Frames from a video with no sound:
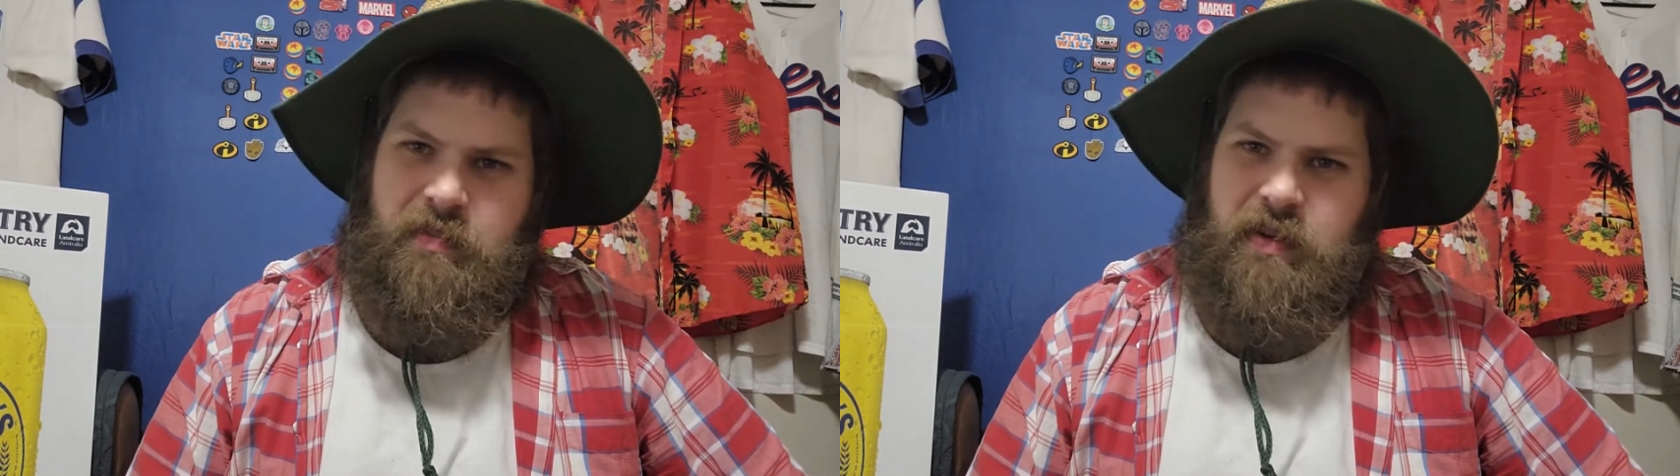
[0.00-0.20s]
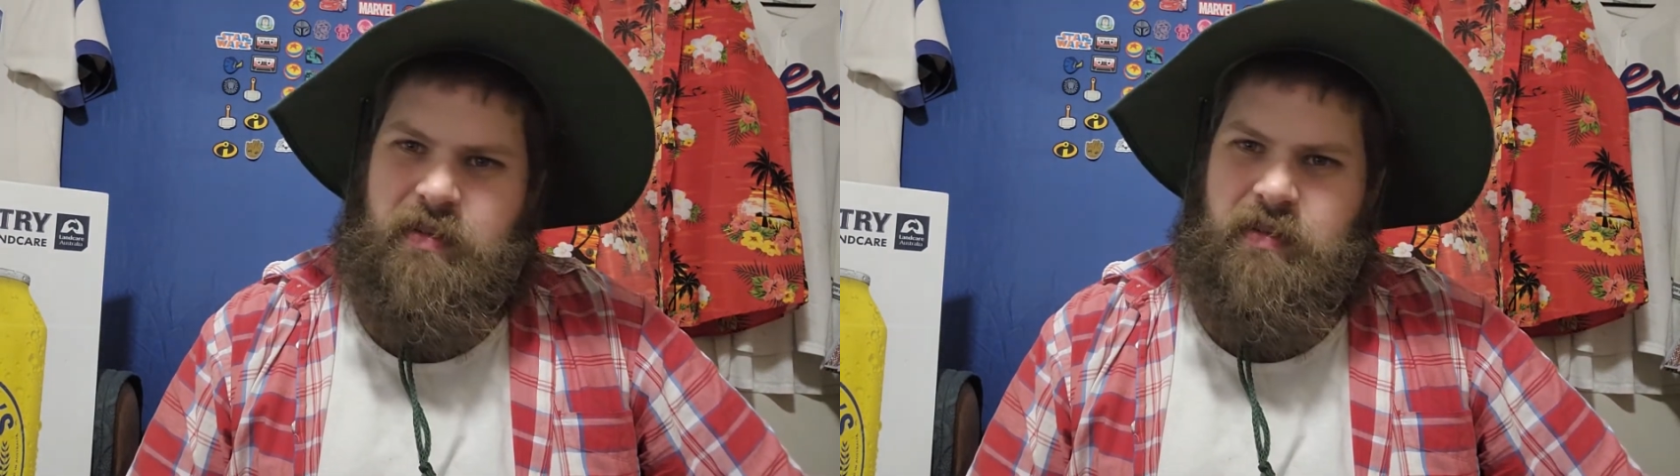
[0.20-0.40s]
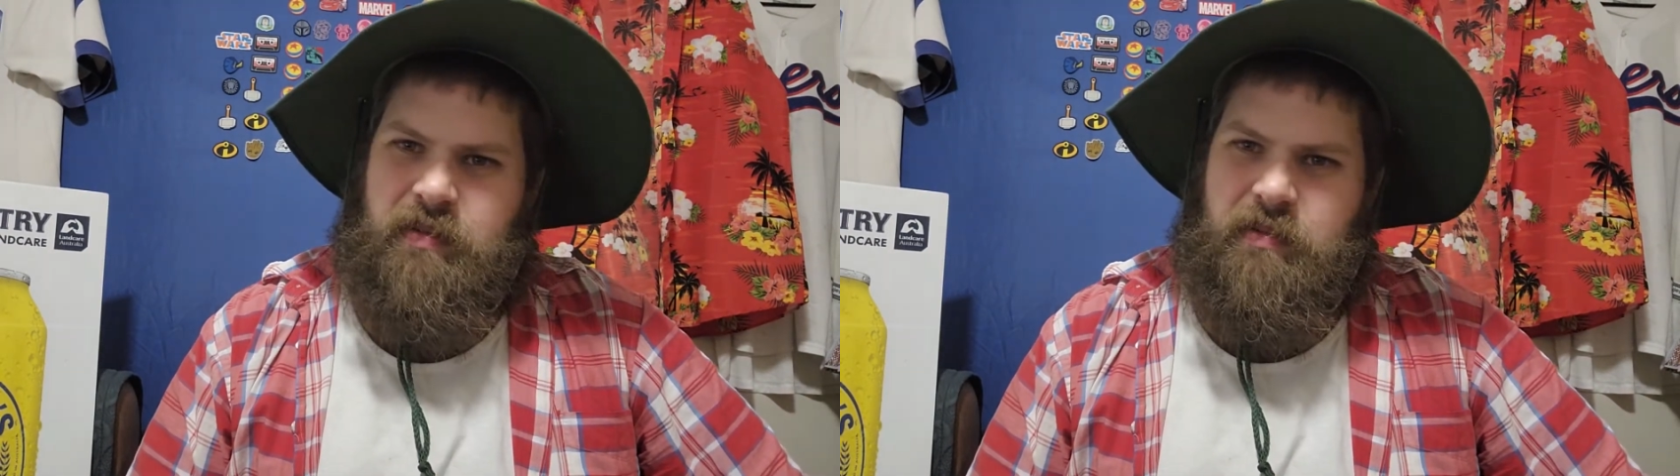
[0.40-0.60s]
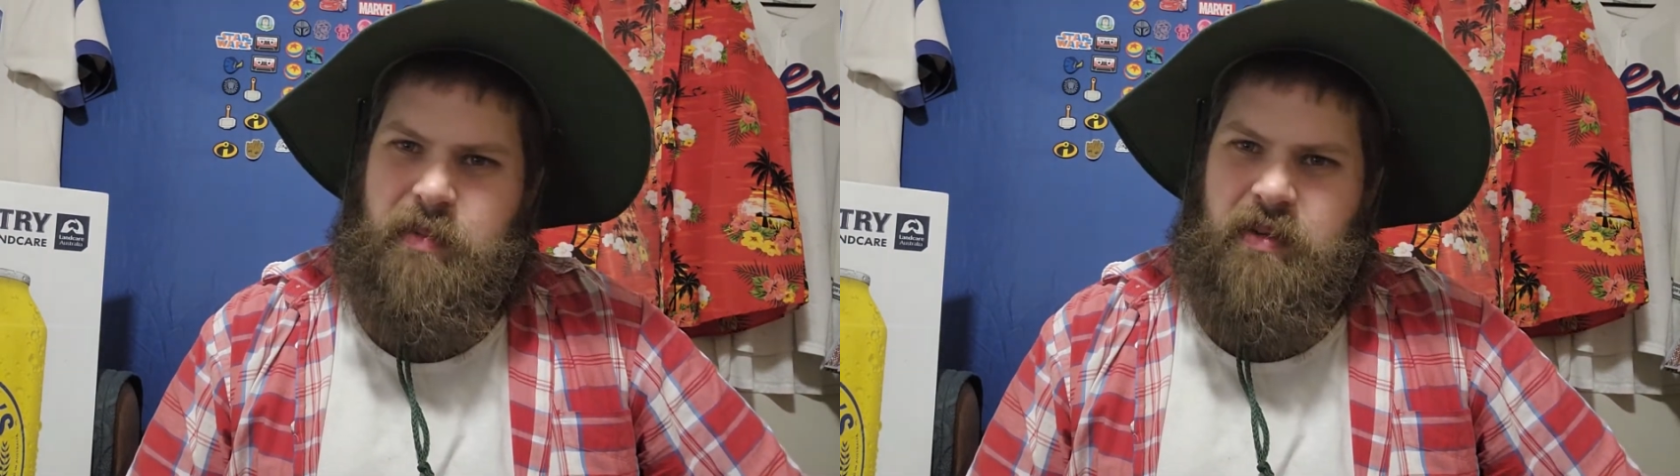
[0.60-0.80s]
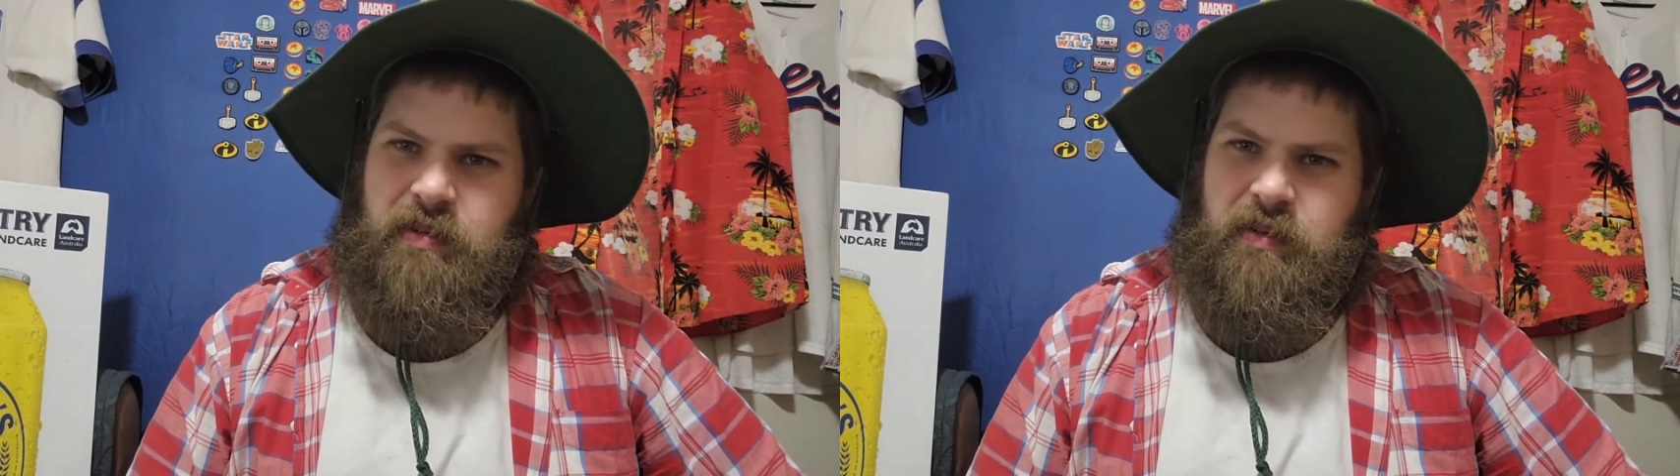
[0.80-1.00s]
the
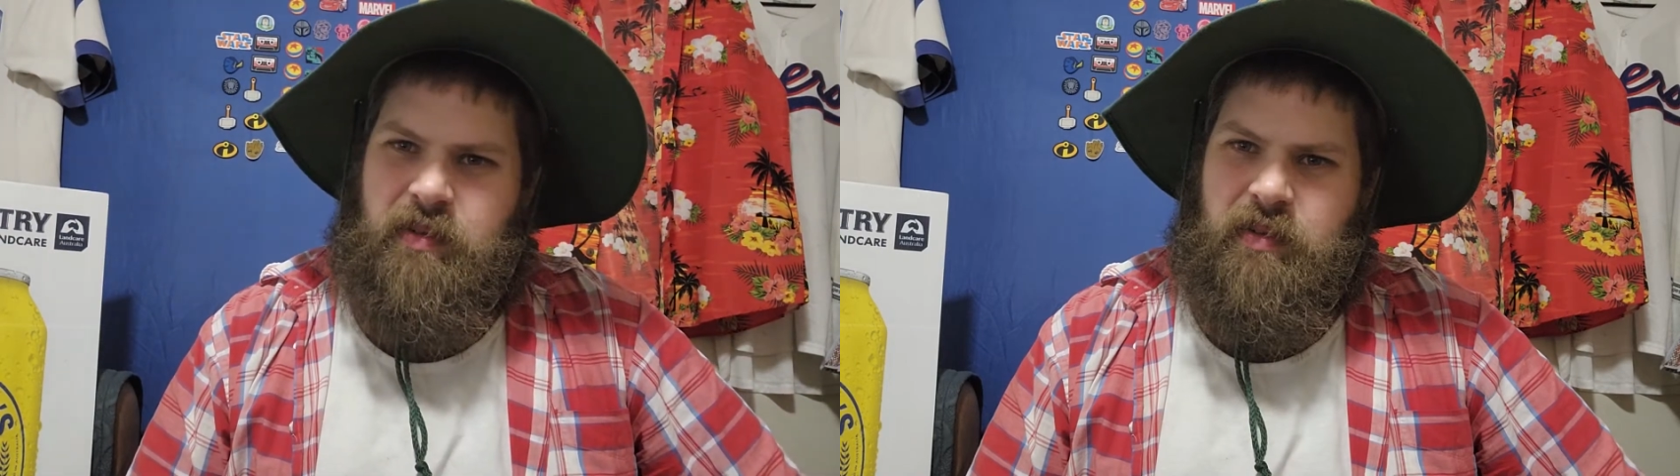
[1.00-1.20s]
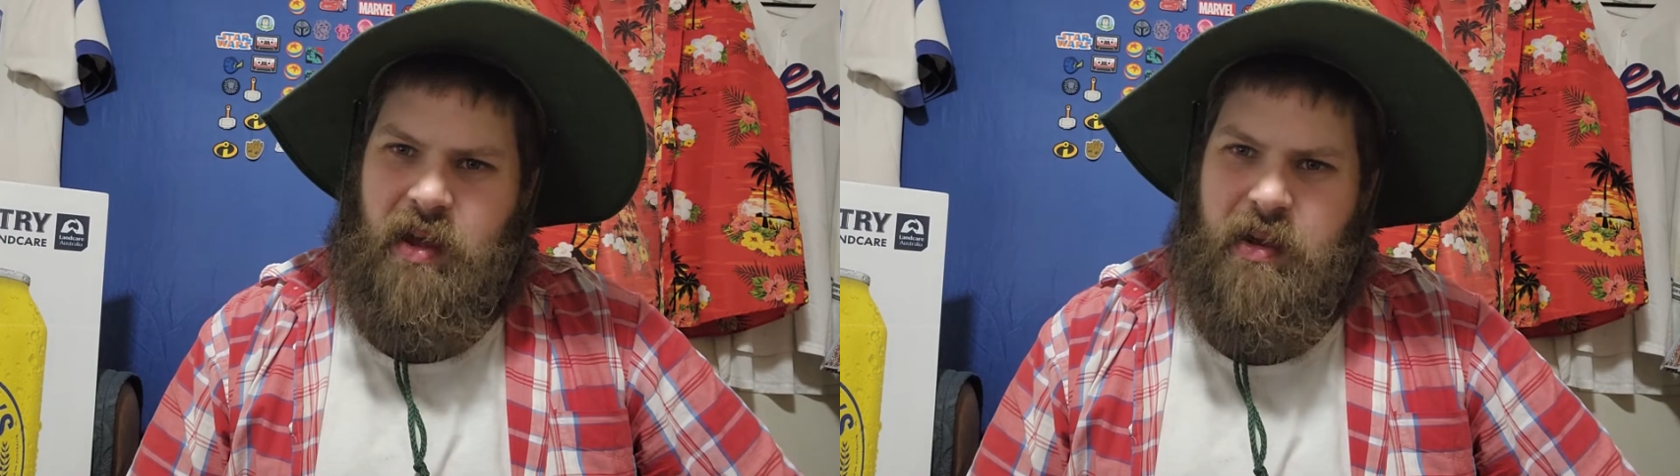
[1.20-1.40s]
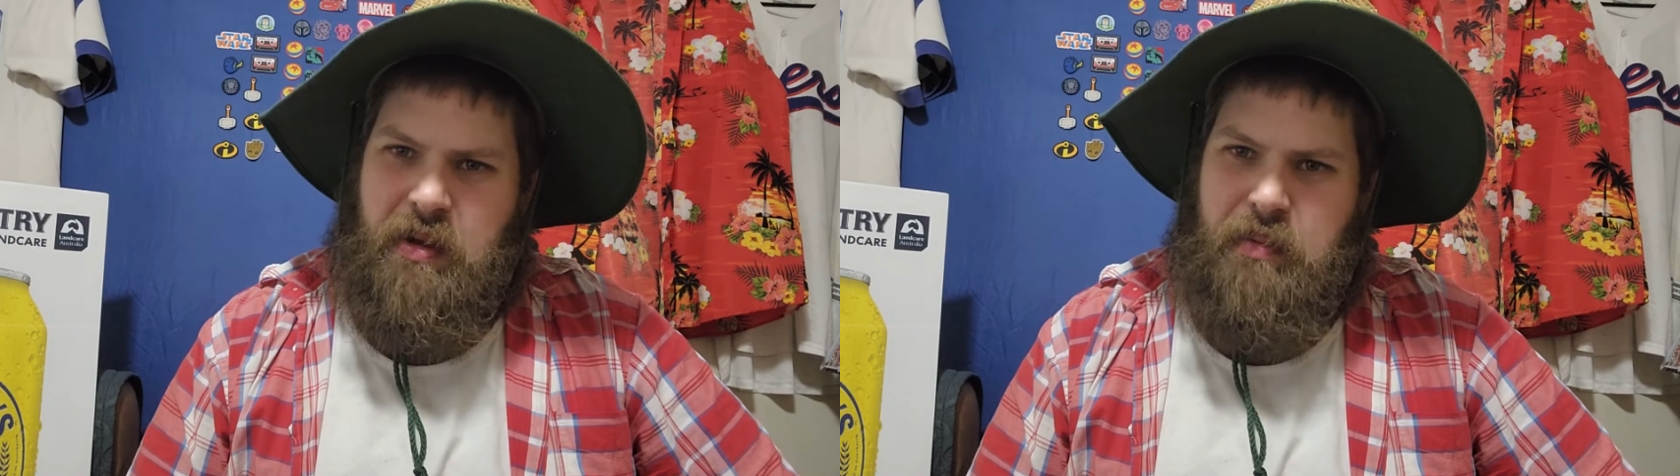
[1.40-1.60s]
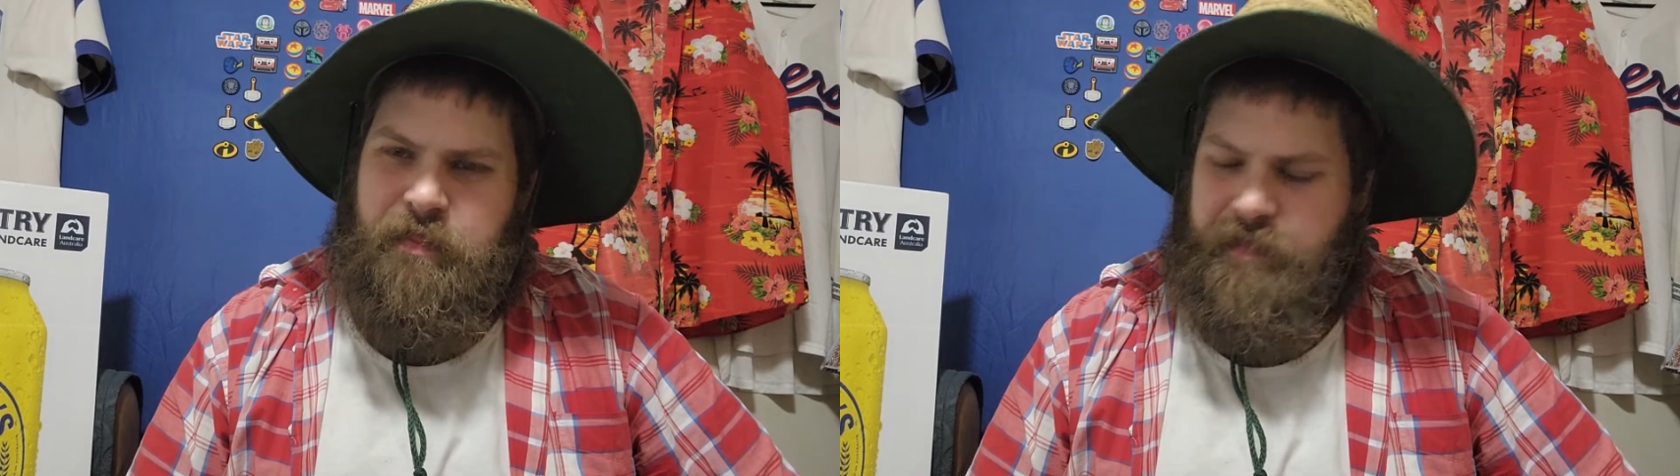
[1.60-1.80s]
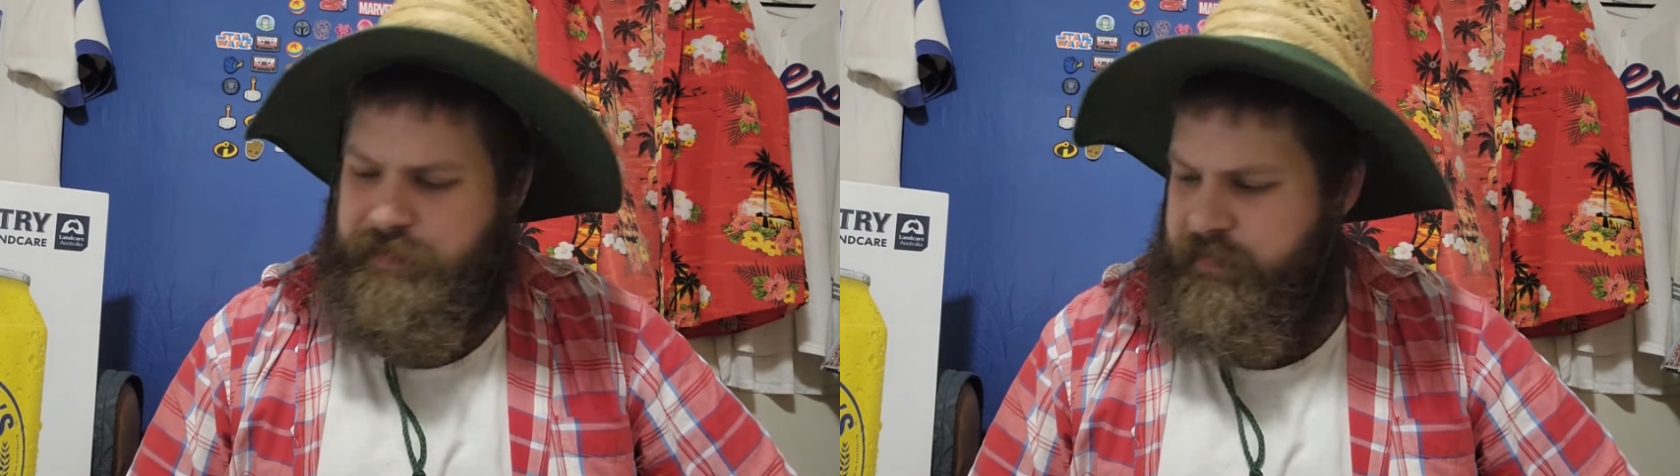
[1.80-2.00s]
missus isn't home.